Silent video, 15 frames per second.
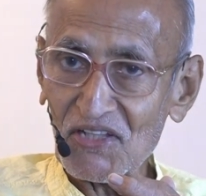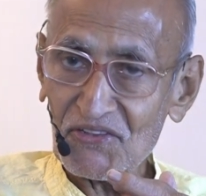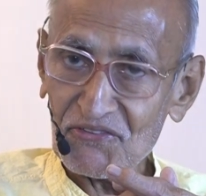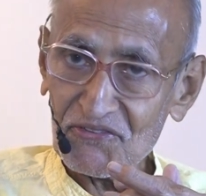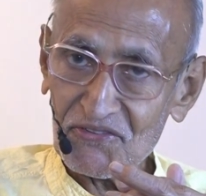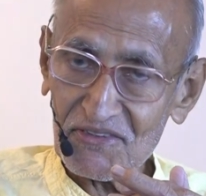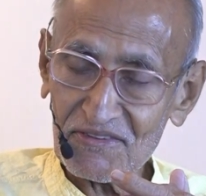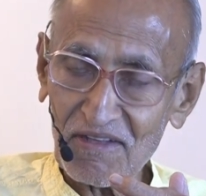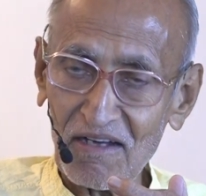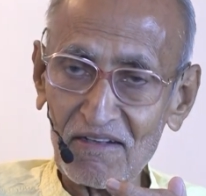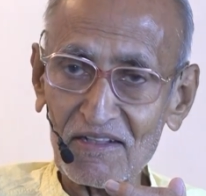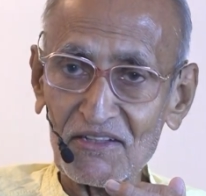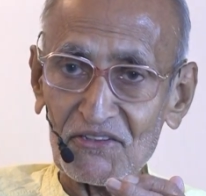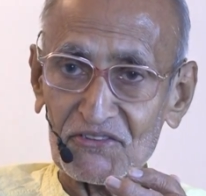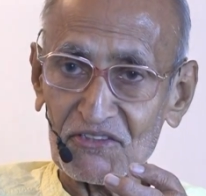Sat, Chit,
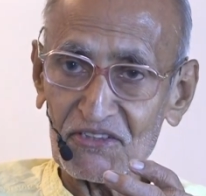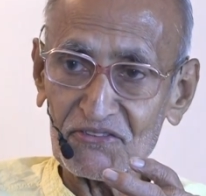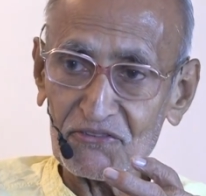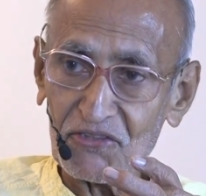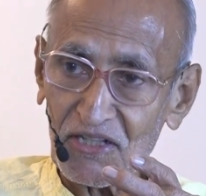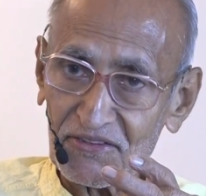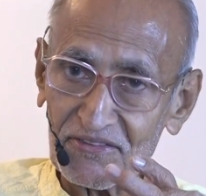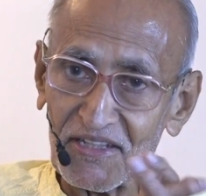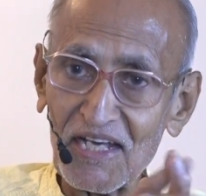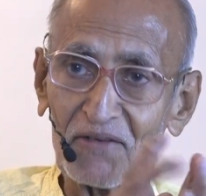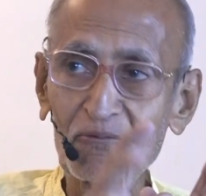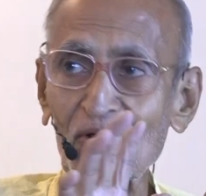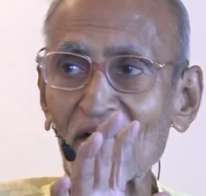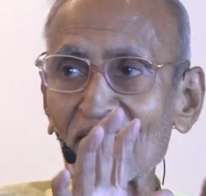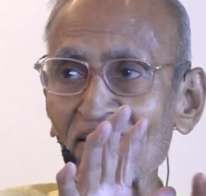Anand, Chit,
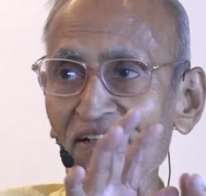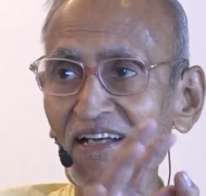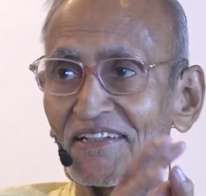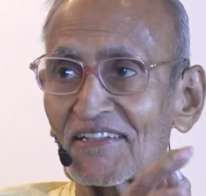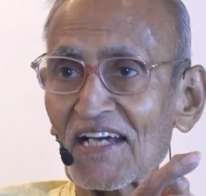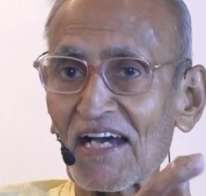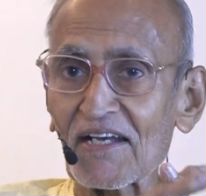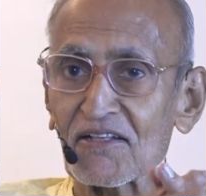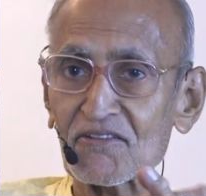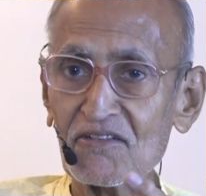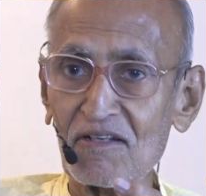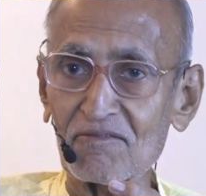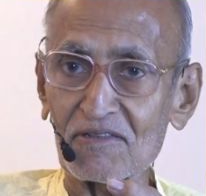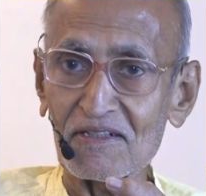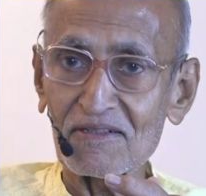Shakti are one at the
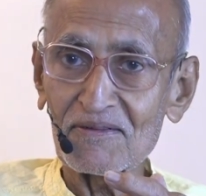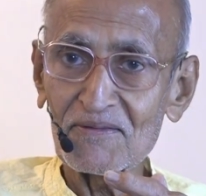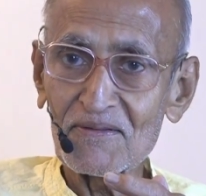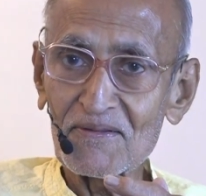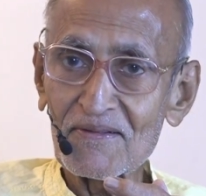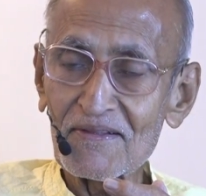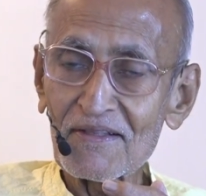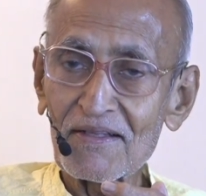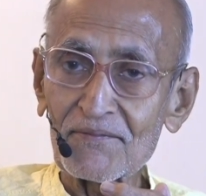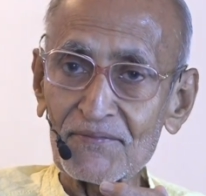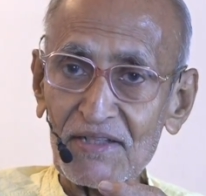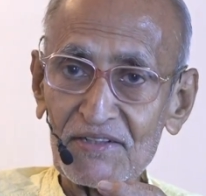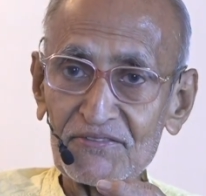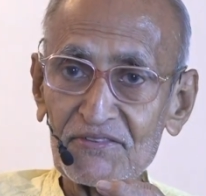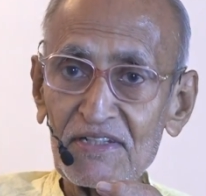highest level.
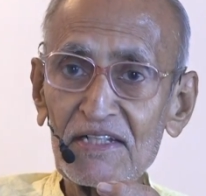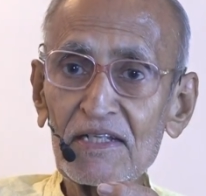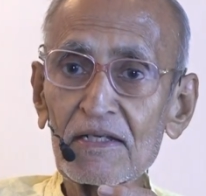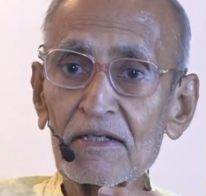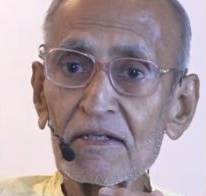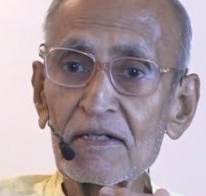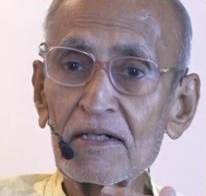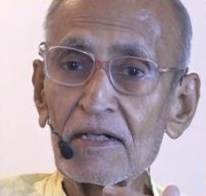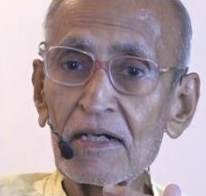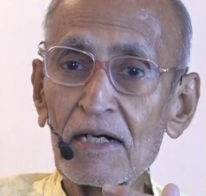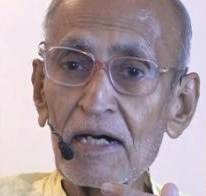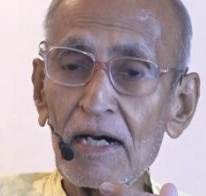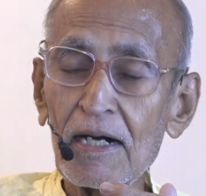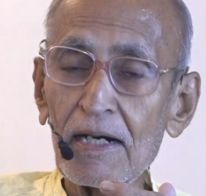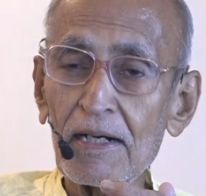That's the
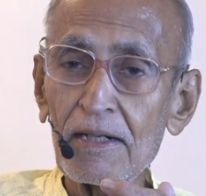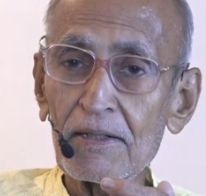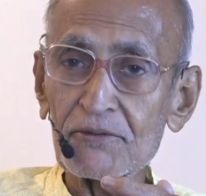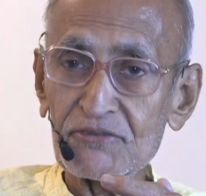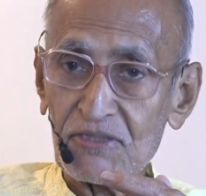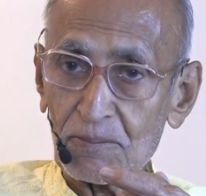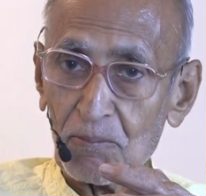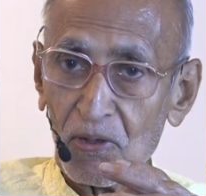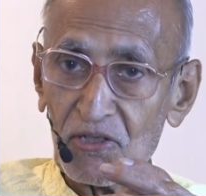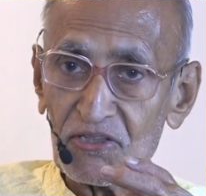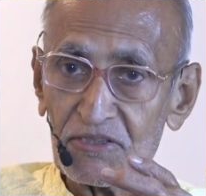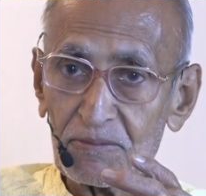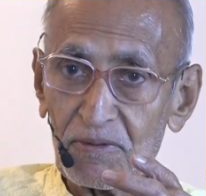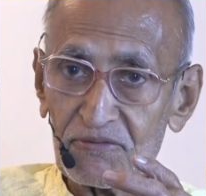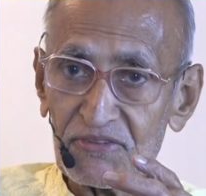
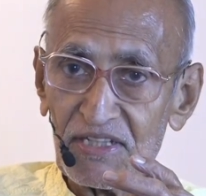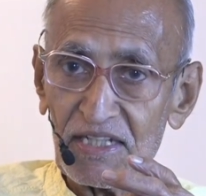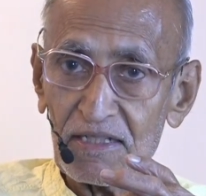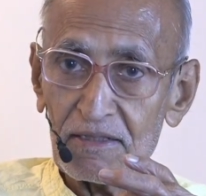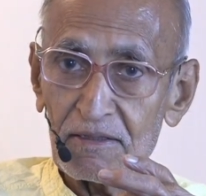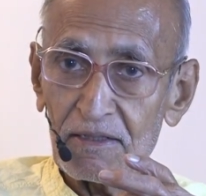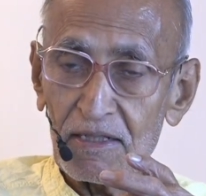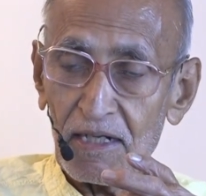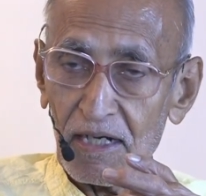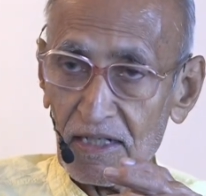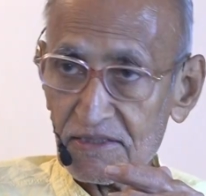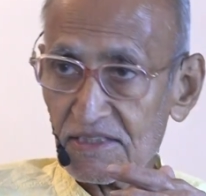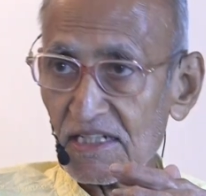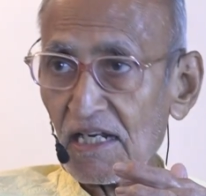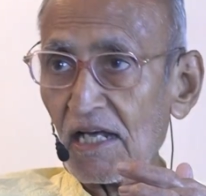symbolism of the
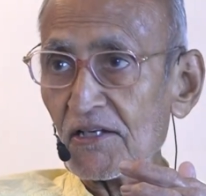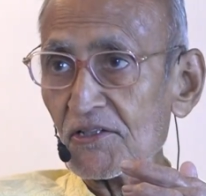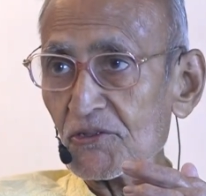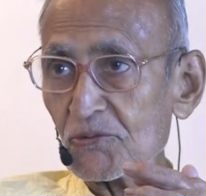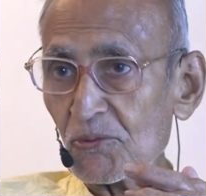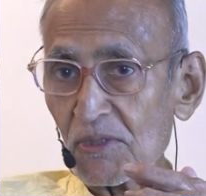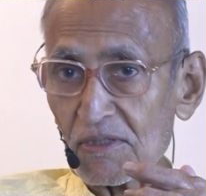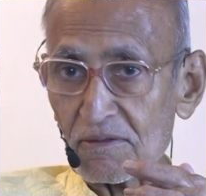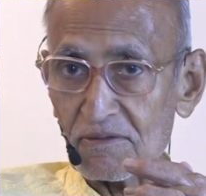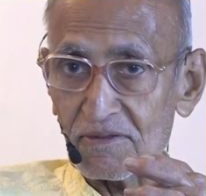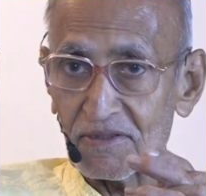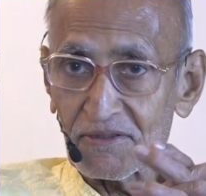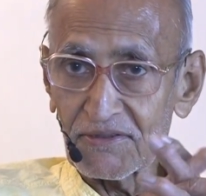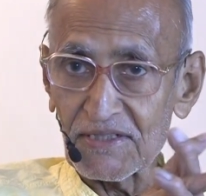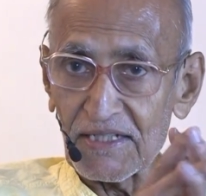
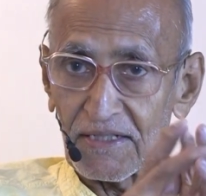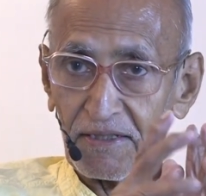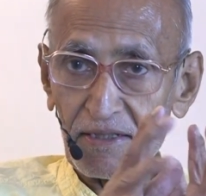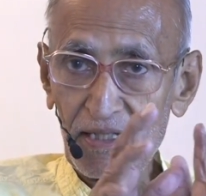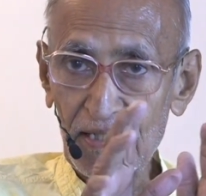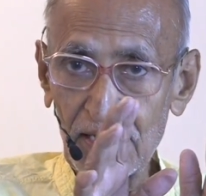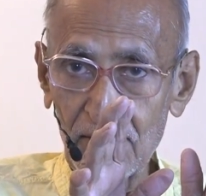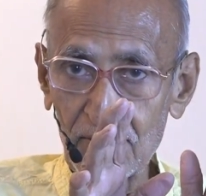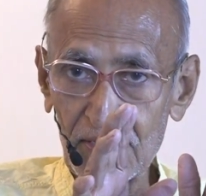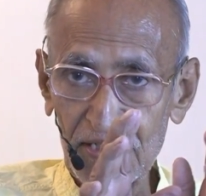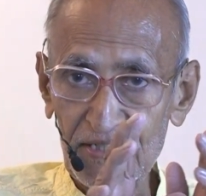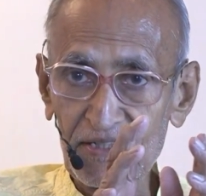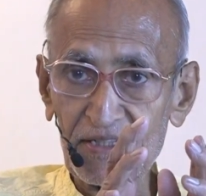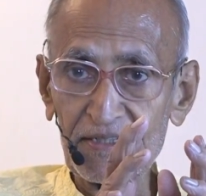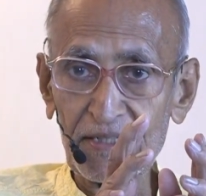Ardhanarishvara. In
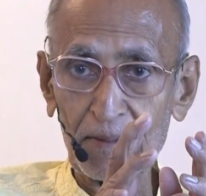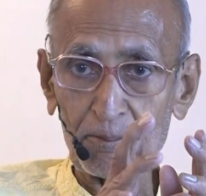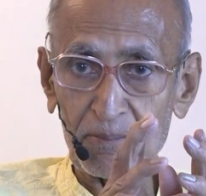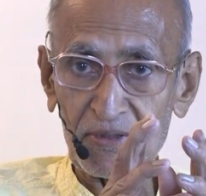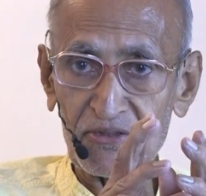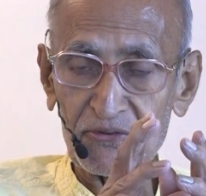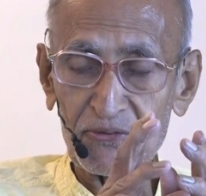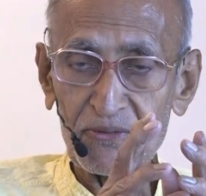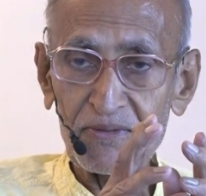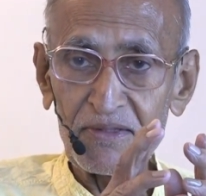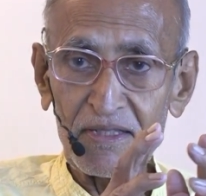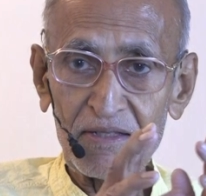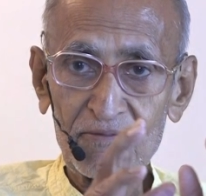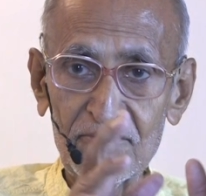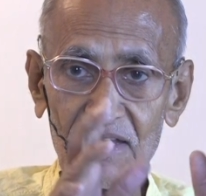our Indian temples,
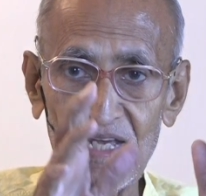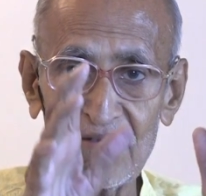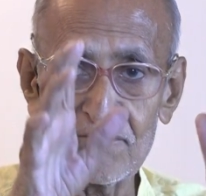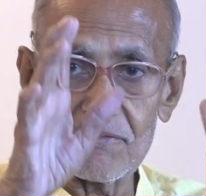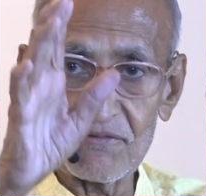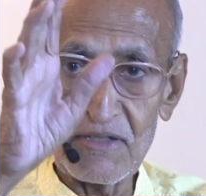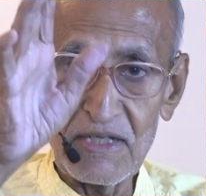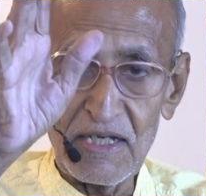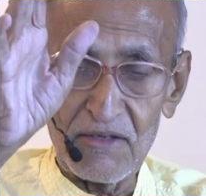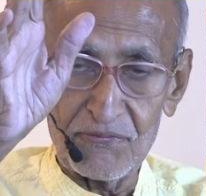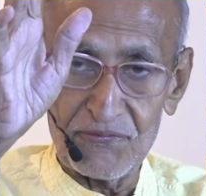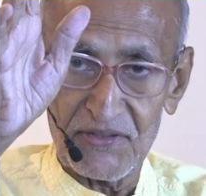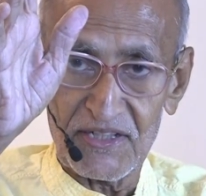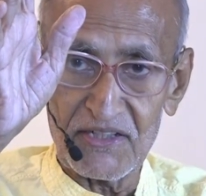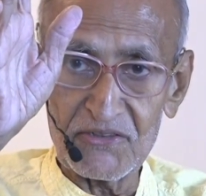we have
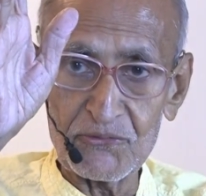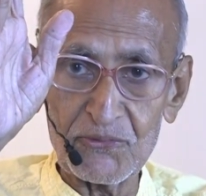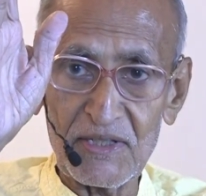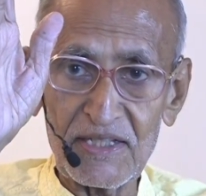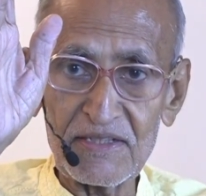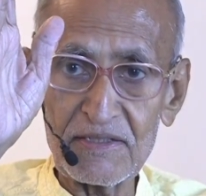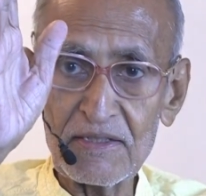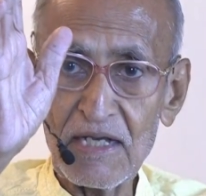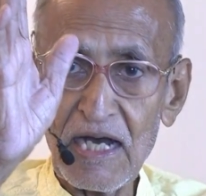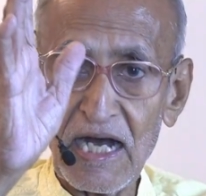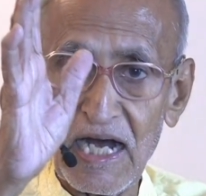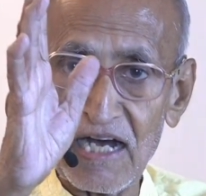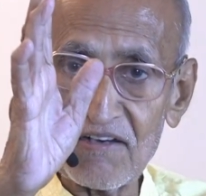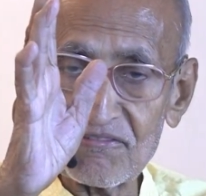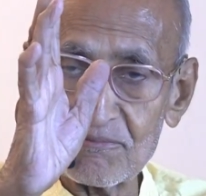figures where
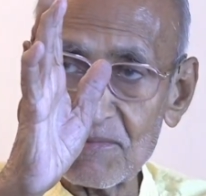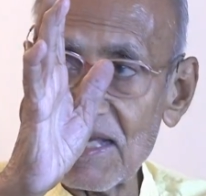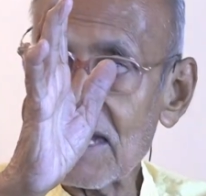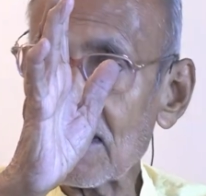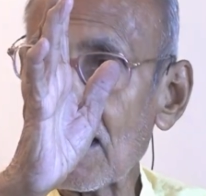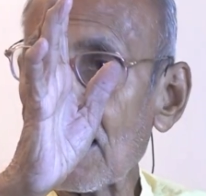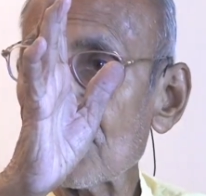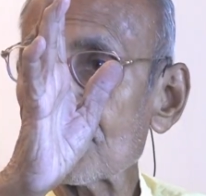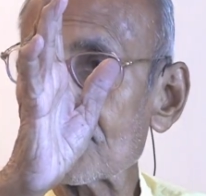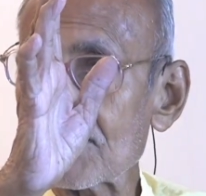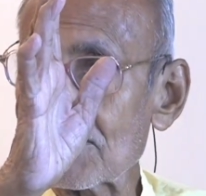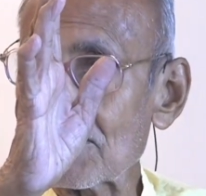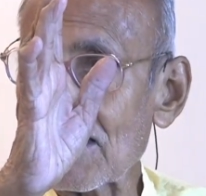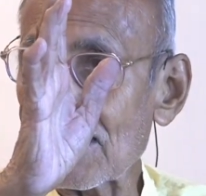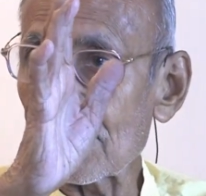half male,
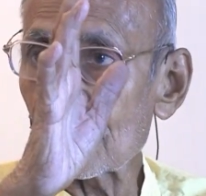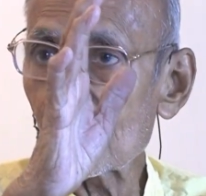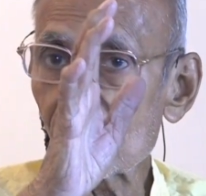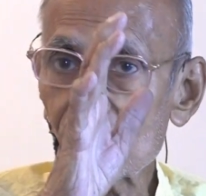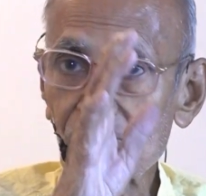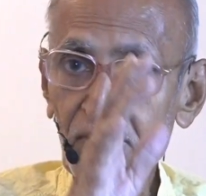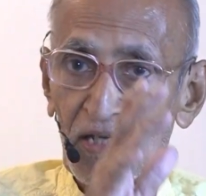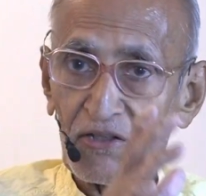half female.